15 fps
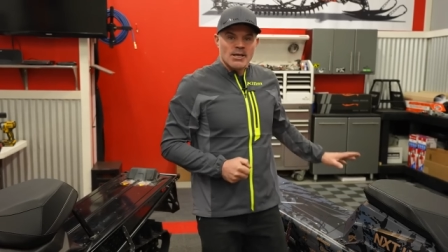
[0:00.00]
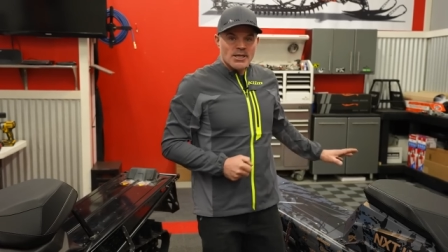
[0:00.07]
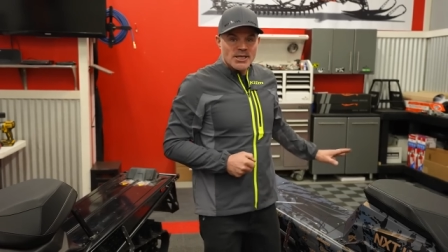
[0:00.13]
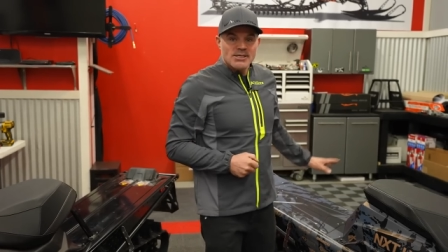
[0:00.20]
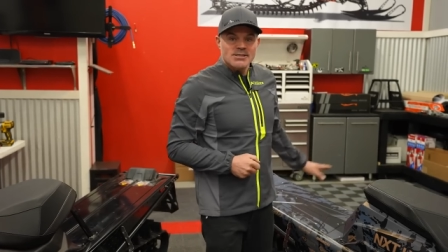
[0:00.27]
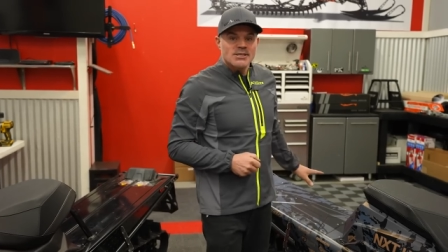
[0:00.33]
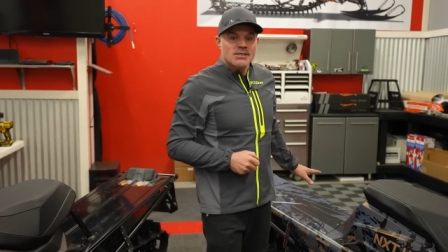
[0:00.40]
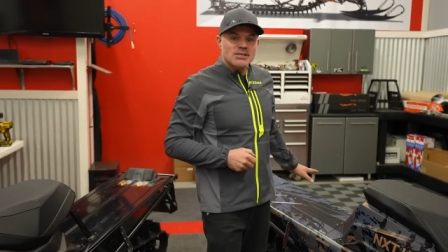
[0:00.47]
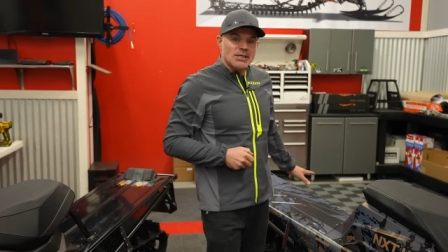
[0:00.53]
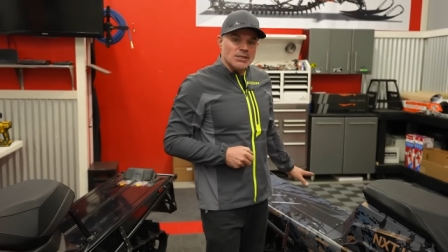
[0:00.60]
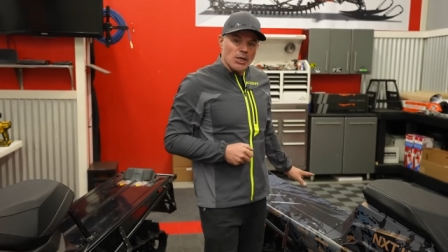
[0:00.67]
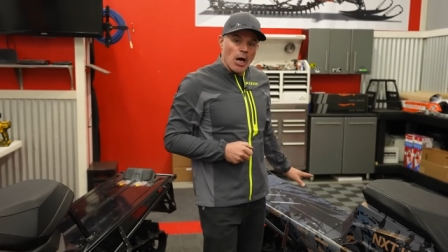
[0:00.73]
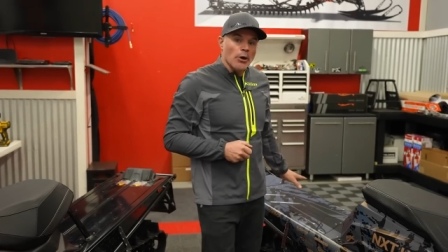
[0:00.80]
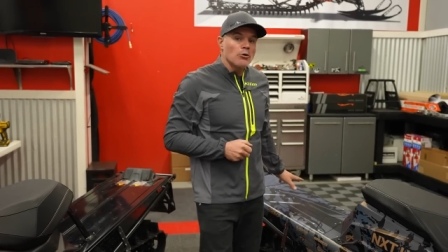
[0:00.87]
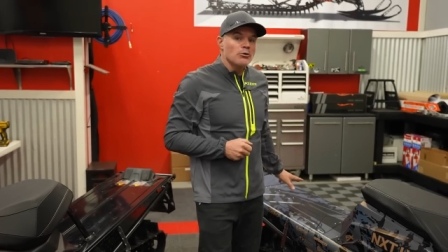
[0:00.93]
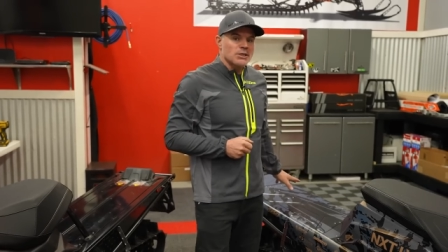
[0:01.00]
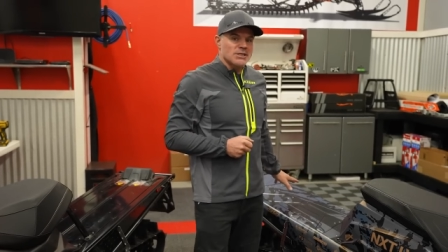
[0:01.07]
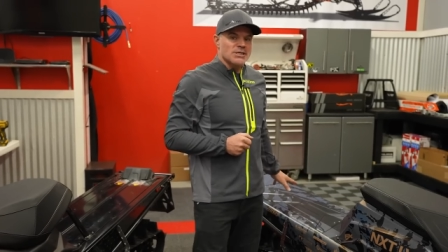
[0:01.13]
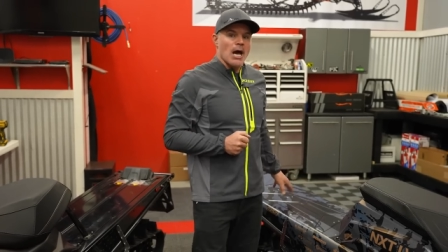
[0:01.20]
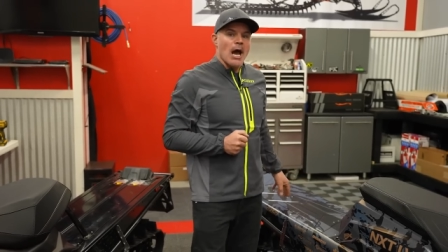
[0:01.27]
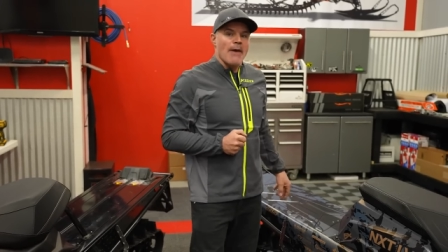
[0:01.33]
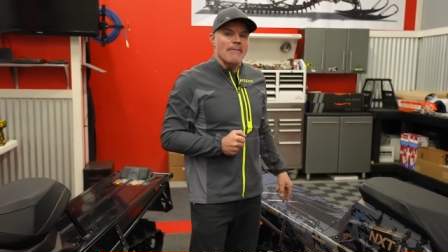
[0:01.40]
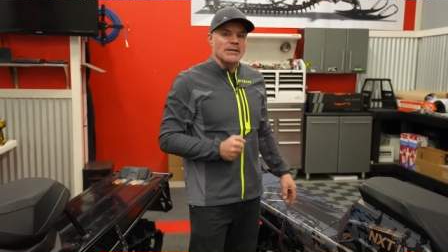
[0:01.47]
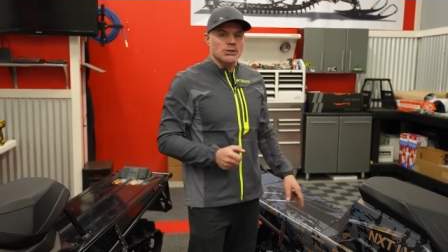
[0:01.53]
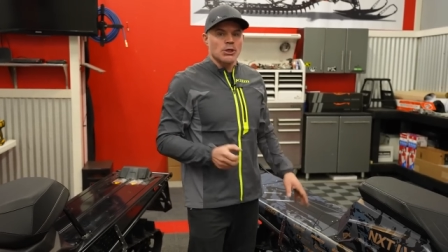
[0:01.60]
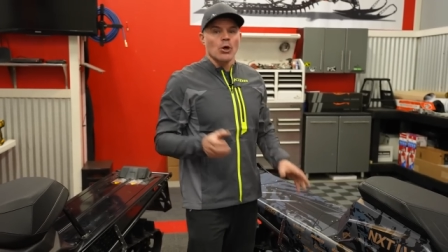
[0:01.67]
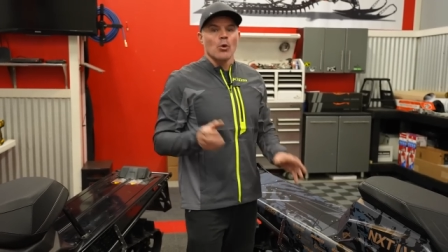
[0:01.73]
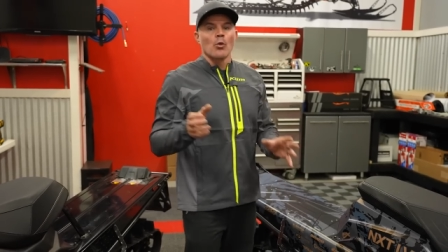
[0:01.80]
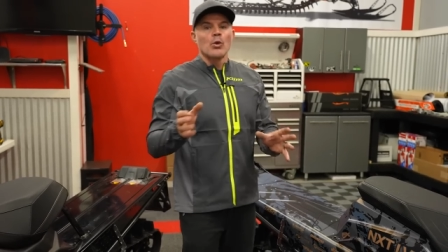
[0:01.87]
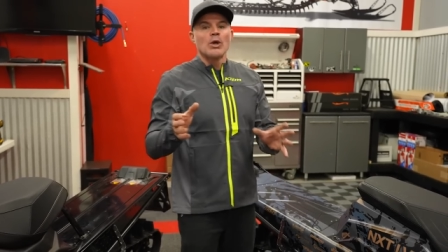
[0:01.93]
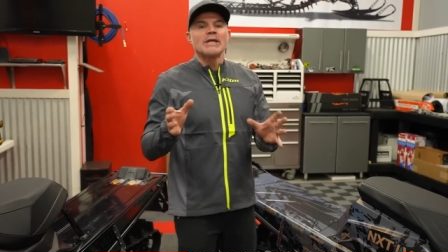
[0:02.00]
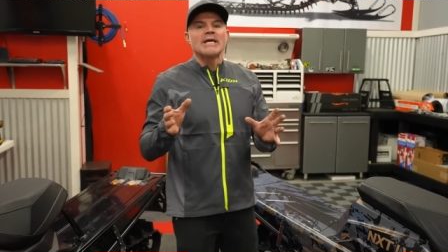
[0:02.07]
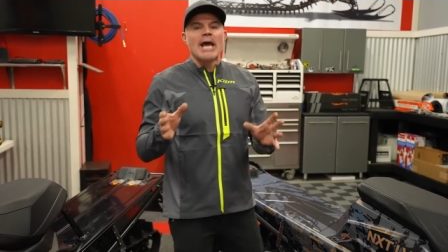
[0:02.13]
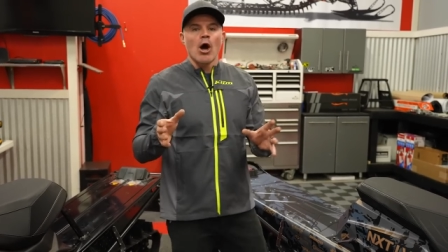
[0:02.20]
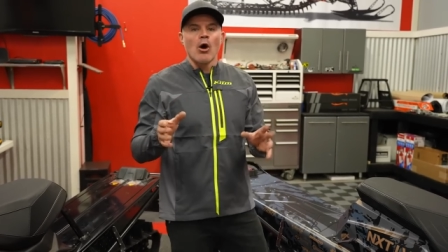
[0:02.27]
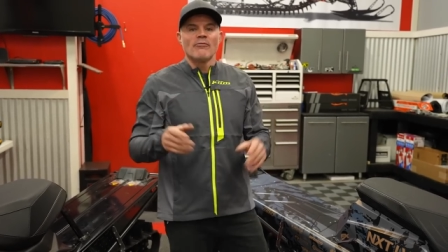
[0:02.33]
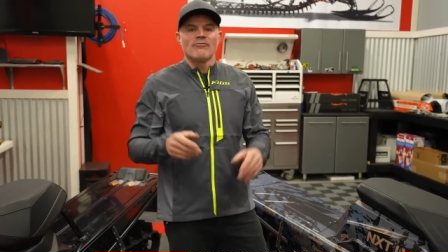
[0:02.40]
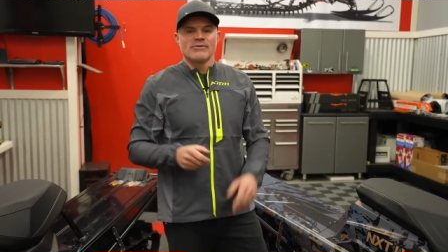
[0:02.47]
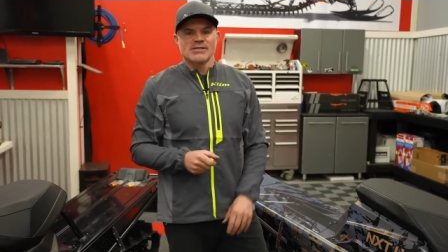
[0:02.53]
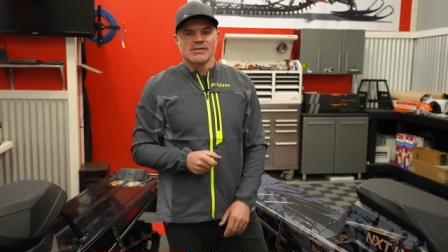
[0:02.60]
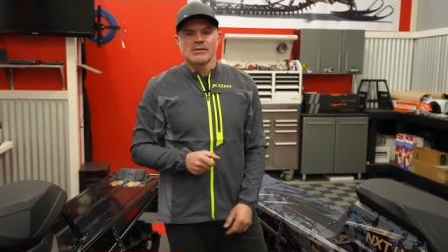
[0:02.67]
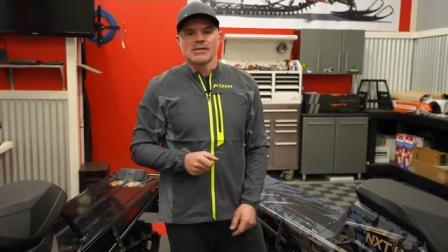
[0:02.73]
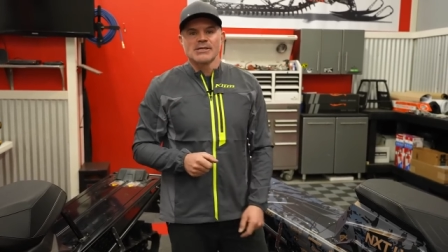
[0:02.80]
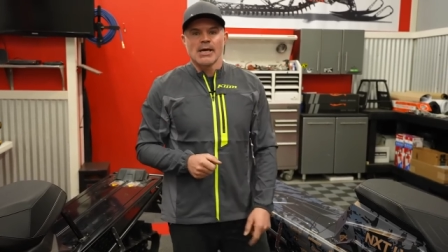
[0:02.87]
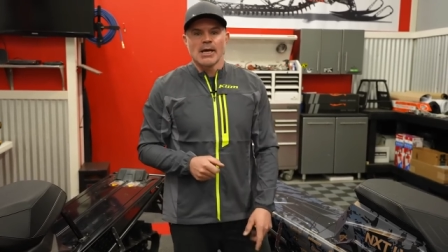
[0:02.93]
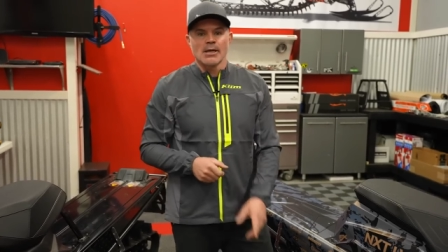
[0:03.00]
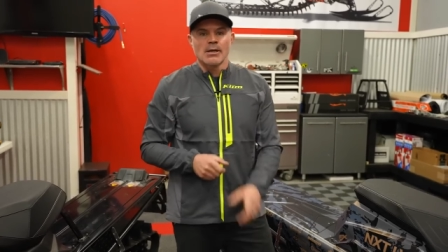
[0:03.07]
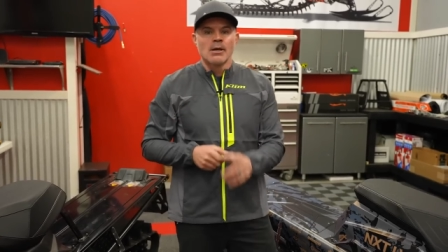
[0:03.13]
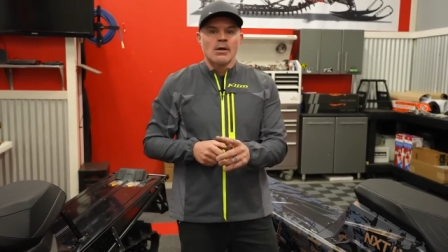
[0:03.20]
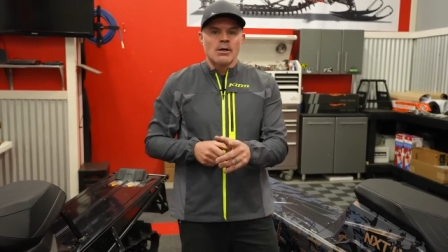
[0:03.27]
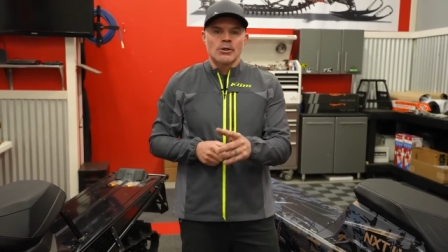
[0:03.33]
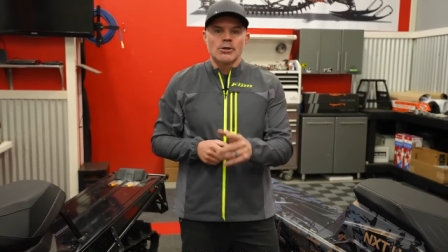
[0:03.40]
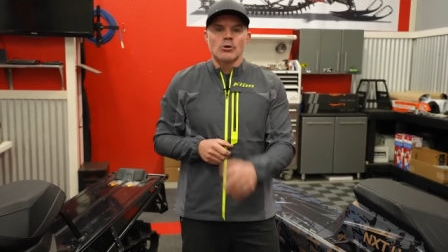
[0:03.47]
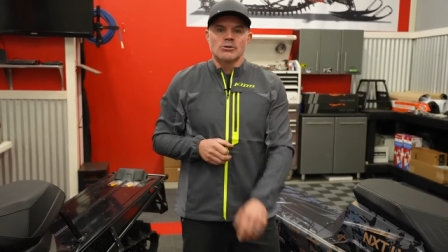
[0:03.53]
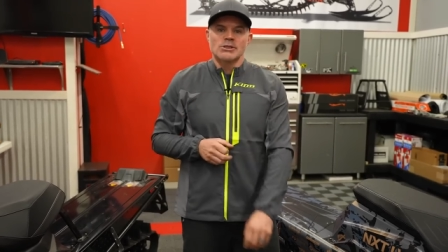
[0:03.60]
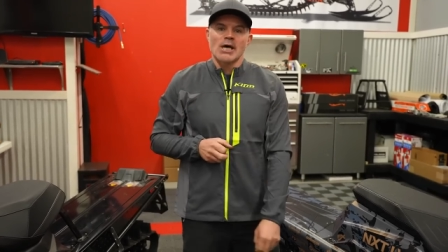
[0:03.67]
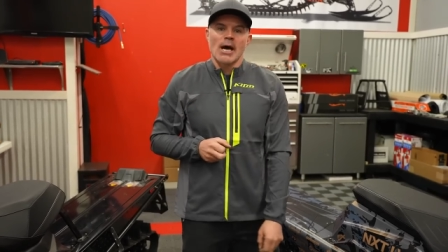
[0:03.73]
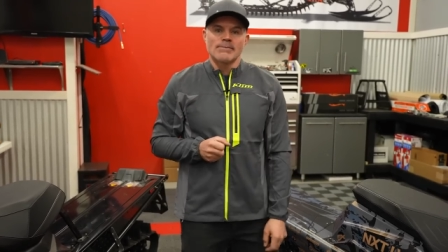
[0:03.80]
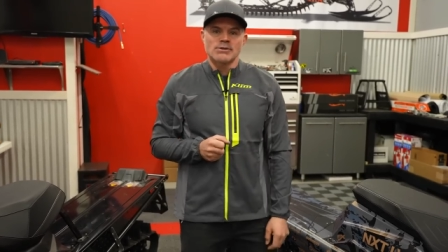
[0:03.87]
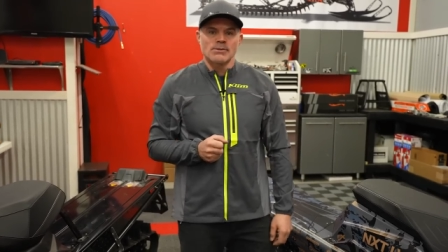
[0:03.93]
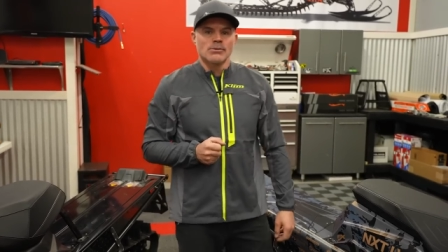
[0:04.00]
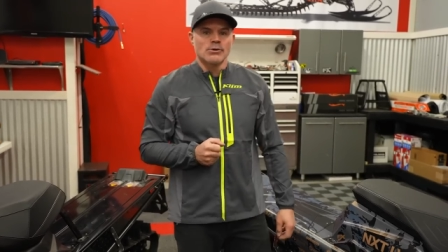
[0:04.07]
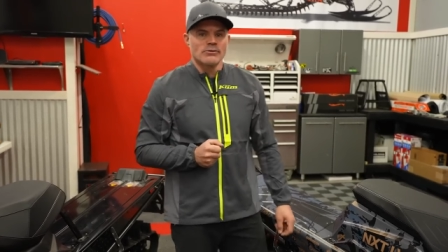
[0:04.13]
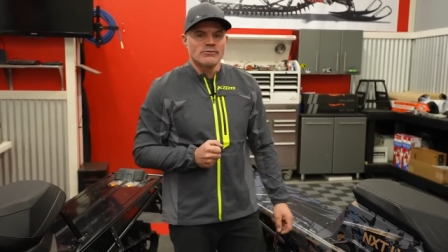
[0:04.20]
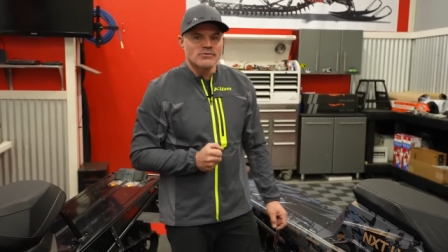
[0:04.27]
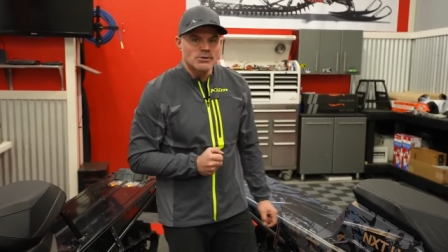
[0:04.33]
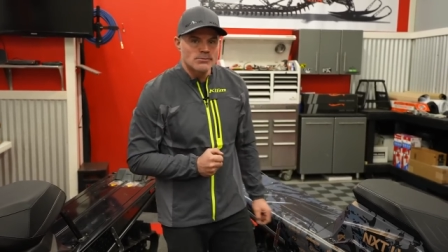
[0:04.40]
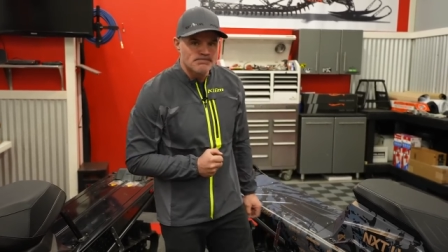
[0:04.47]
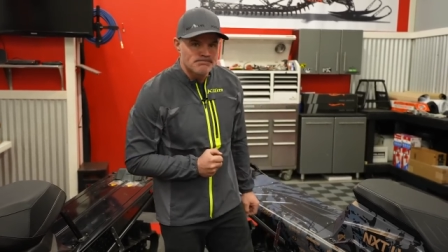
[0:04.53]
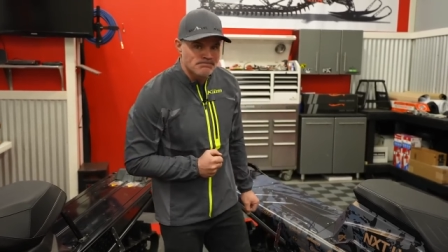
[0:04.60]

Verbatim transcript: This is the tunnel design that's gonna really help facilitate those types of moves.